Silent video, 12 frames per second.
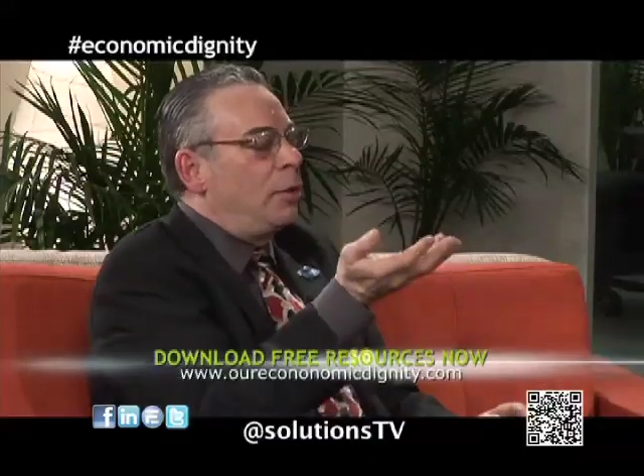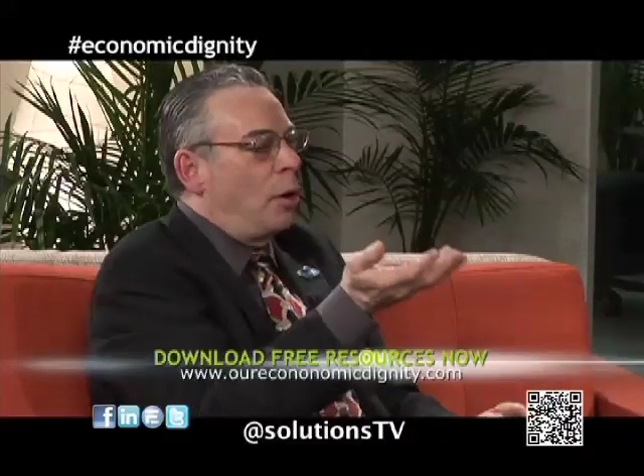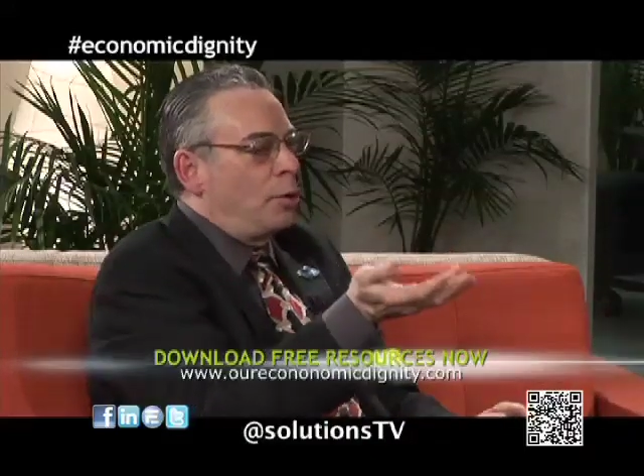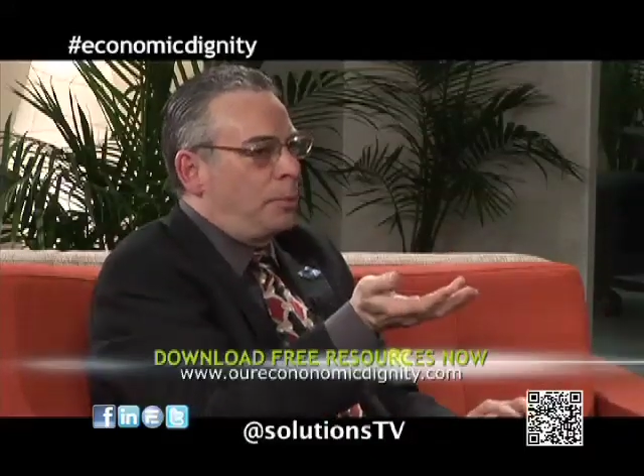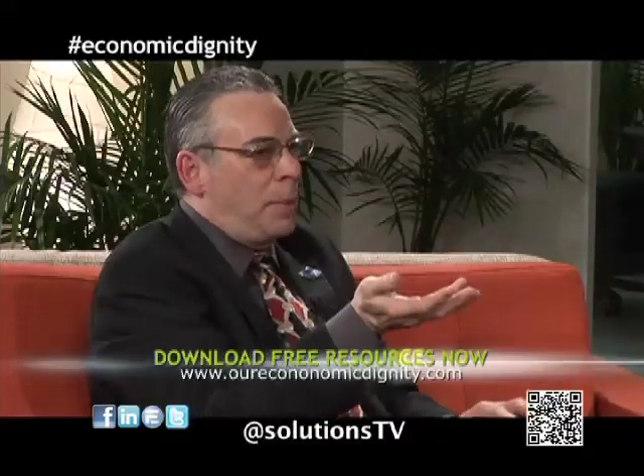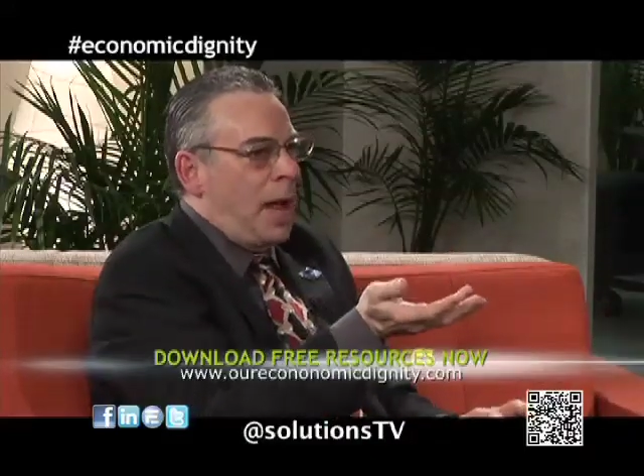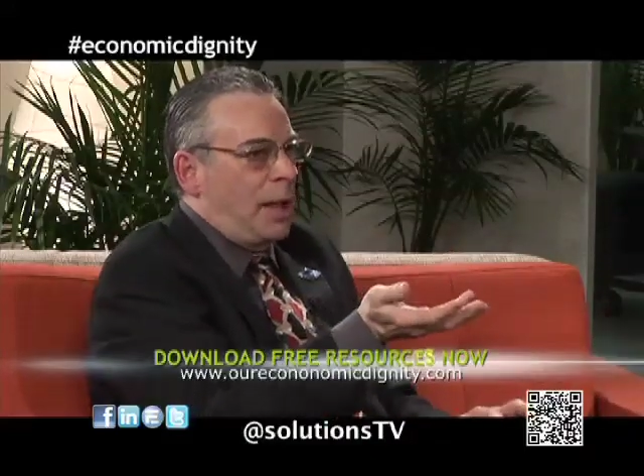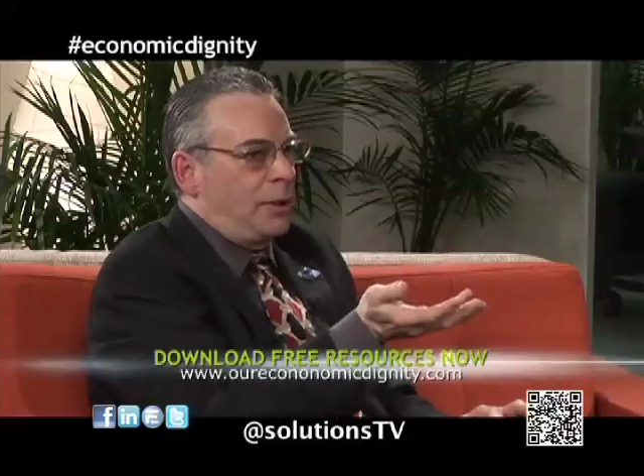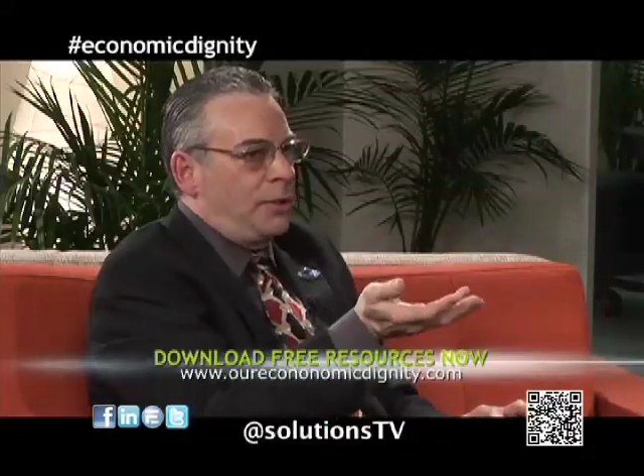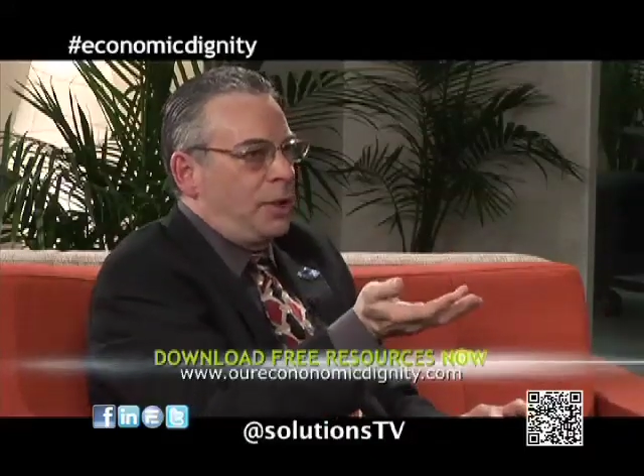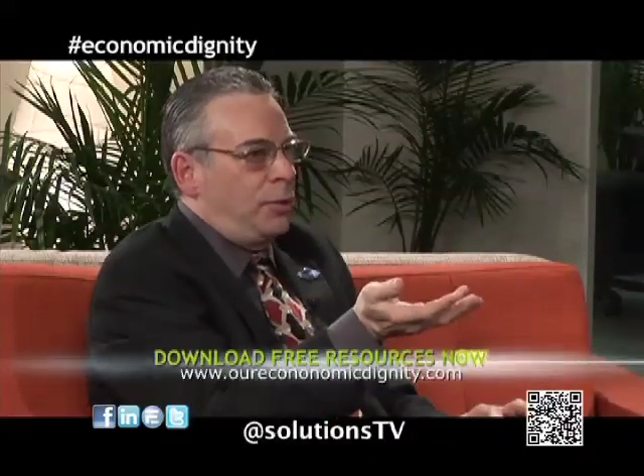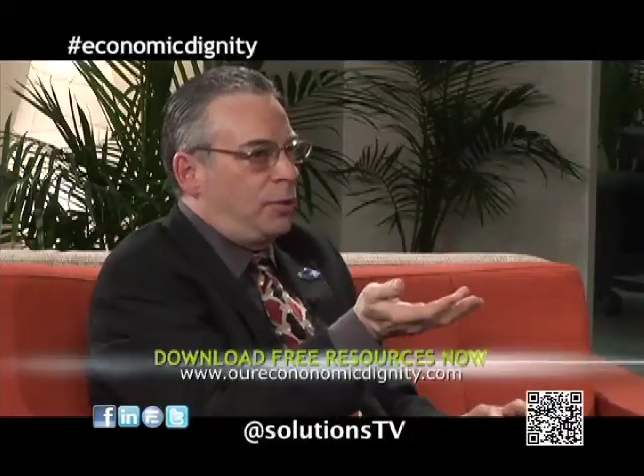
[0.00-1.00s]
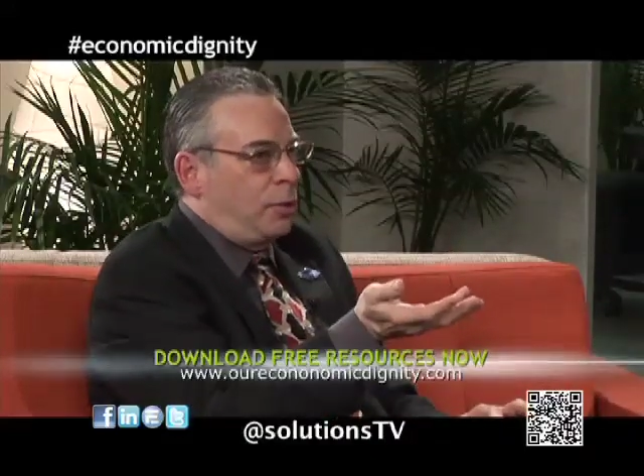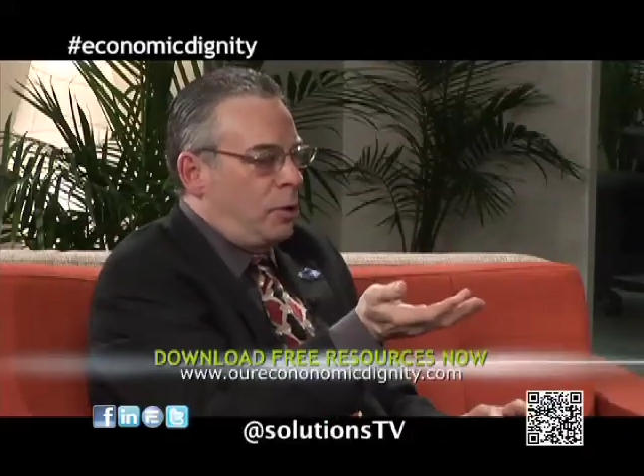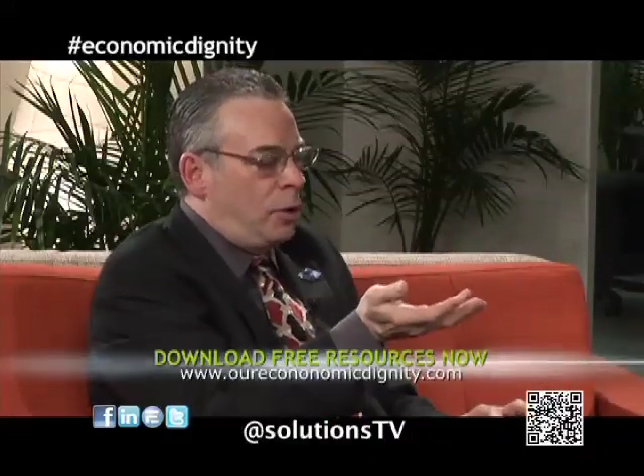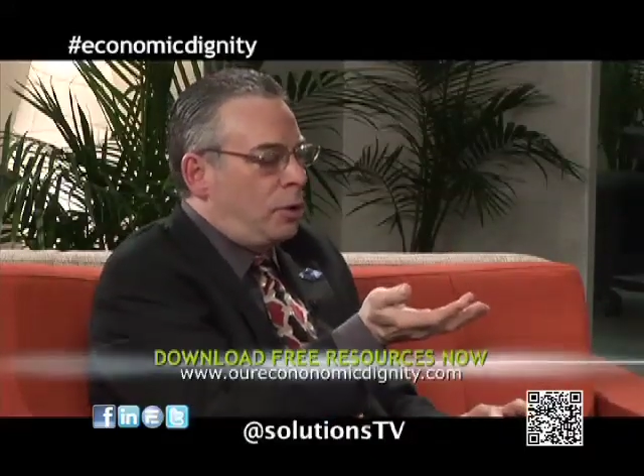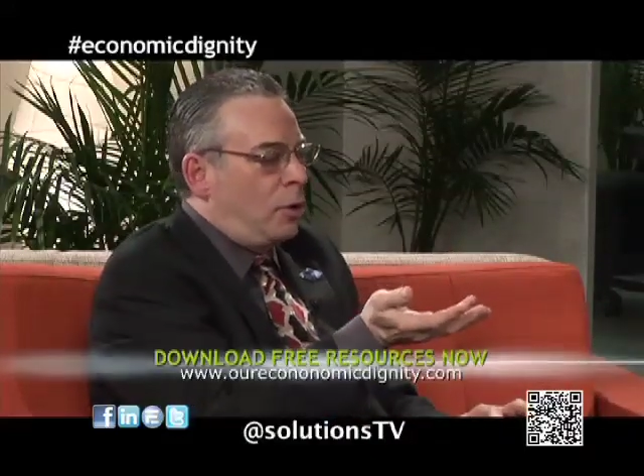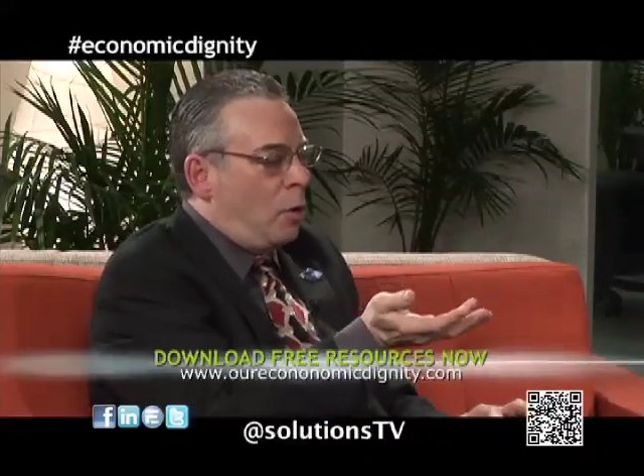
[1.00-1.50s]
those policies
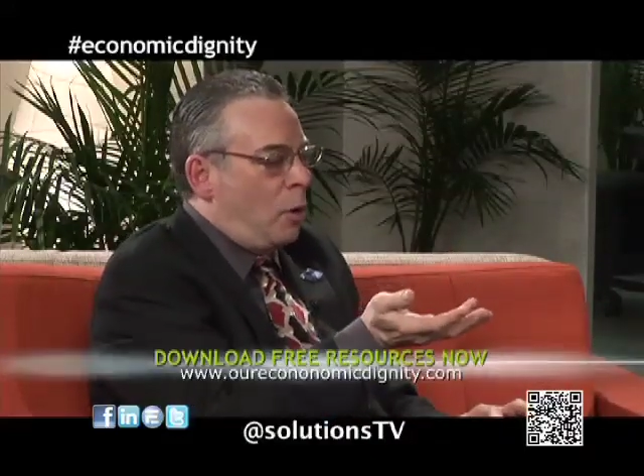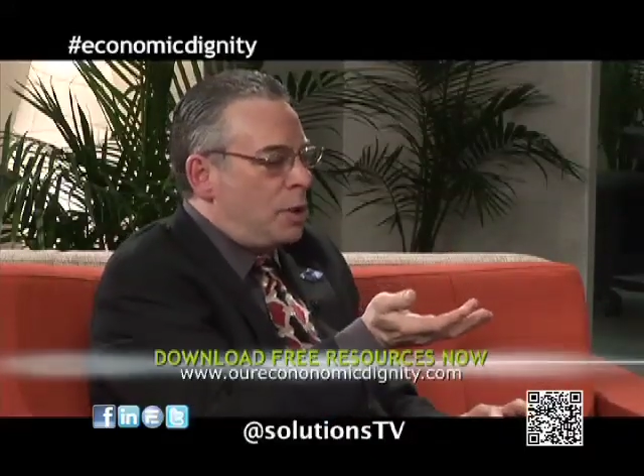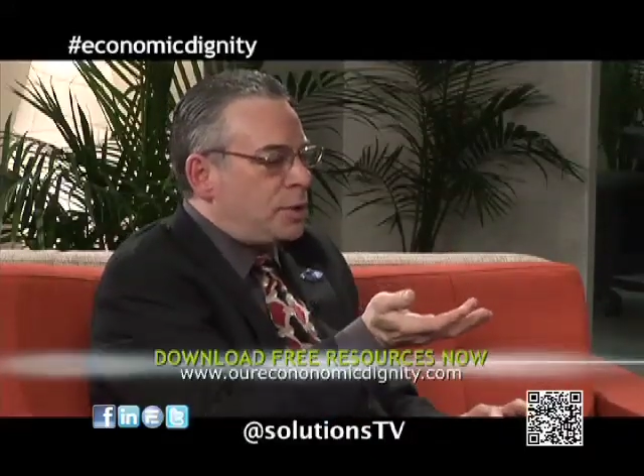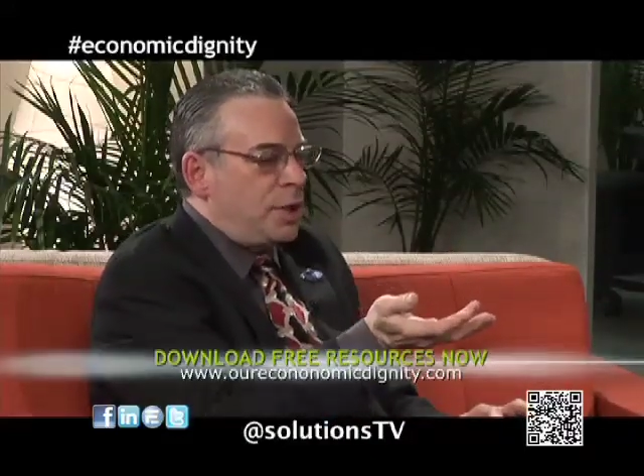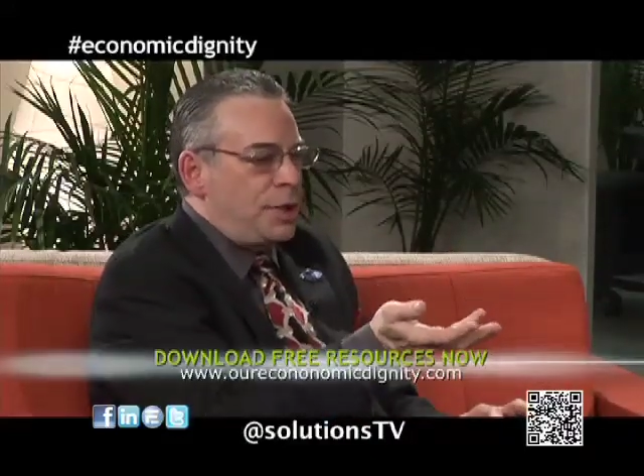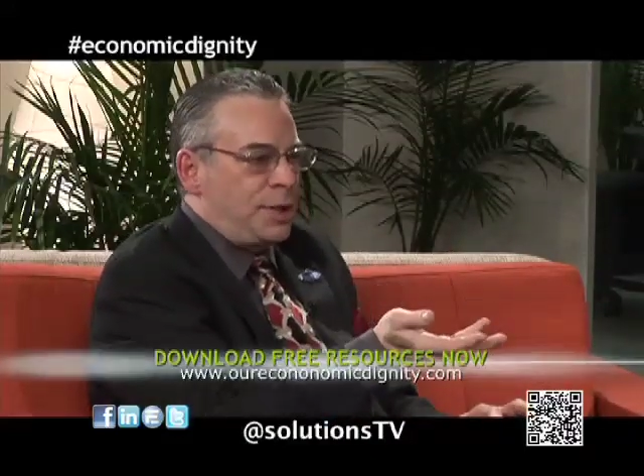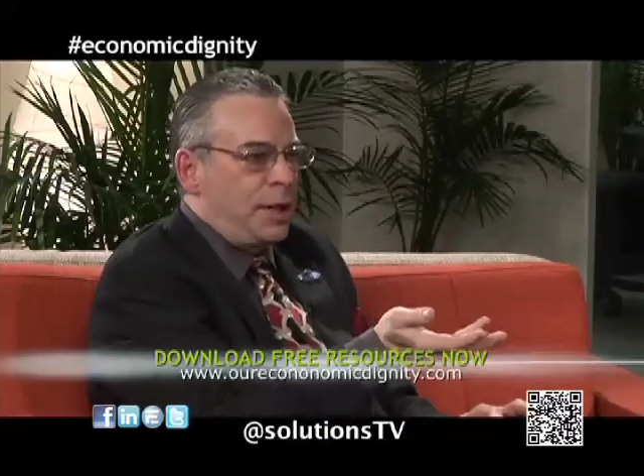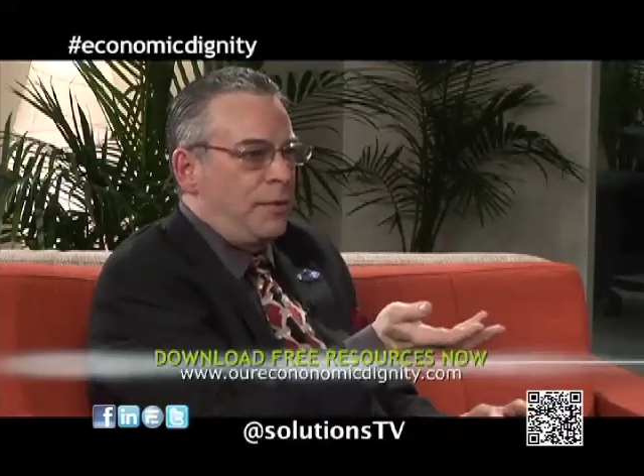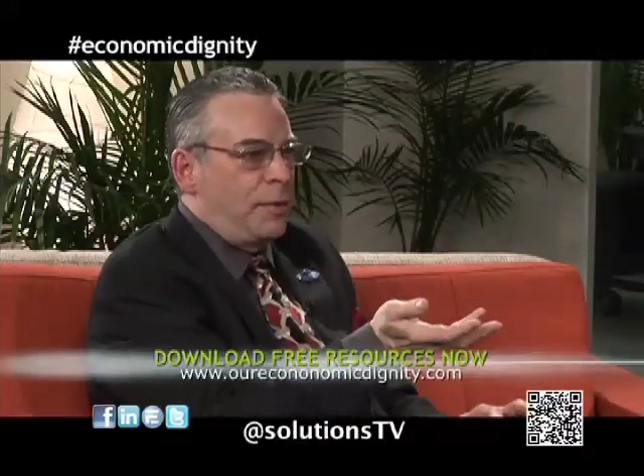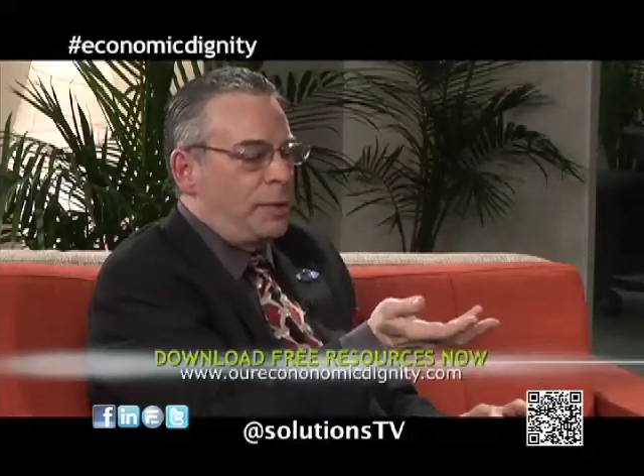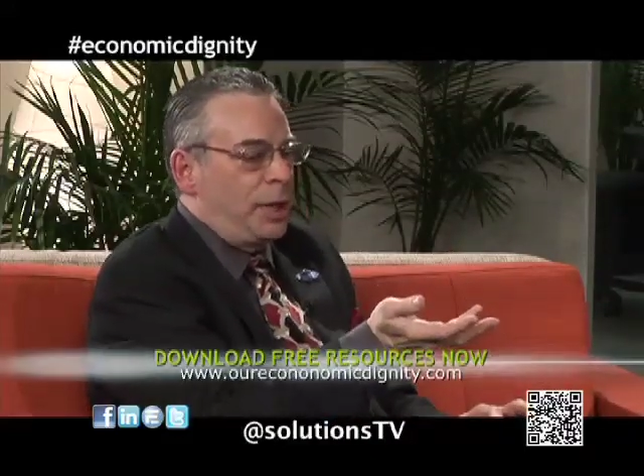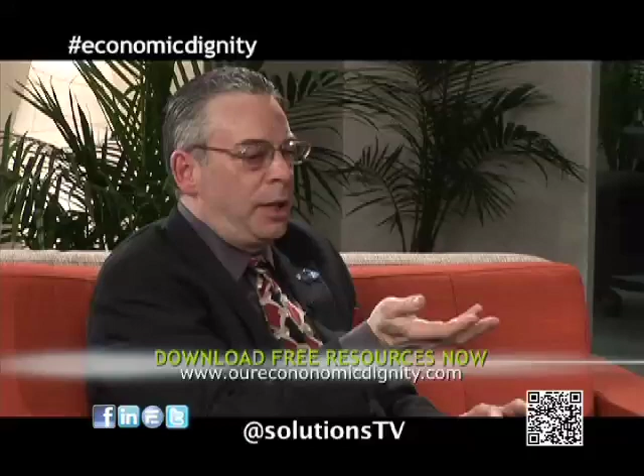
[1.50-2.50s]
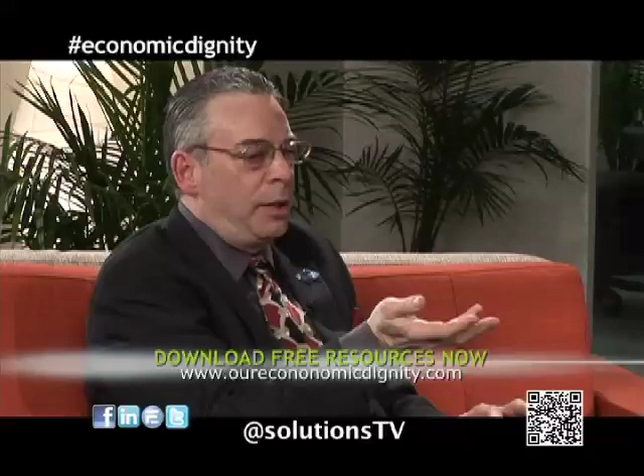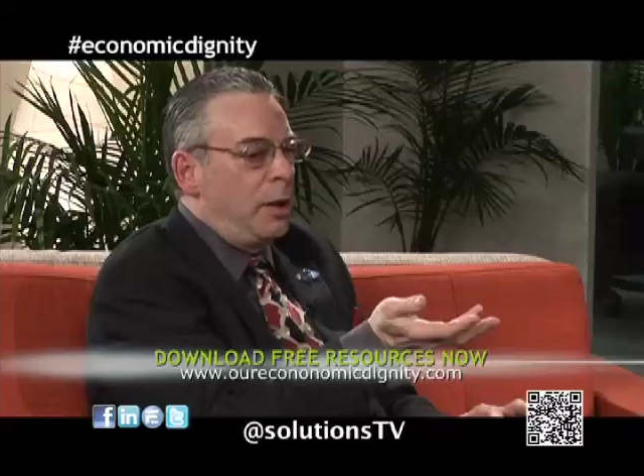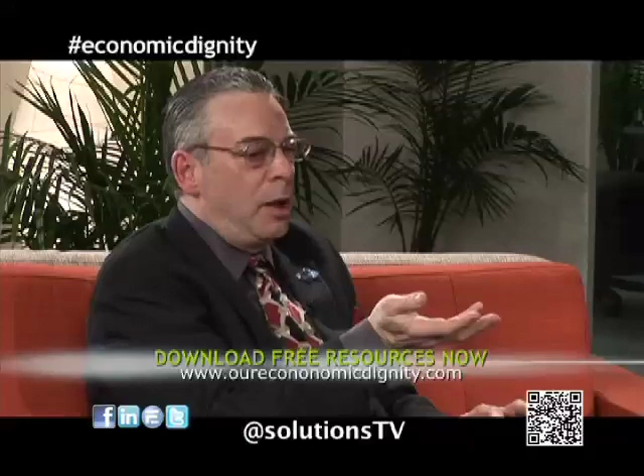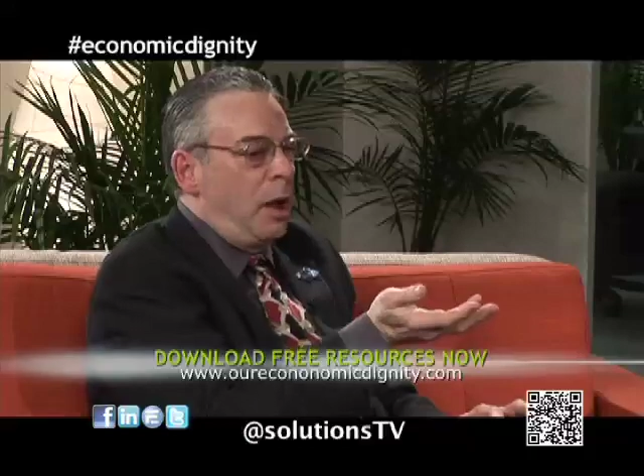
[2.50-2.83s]
could cost conceivably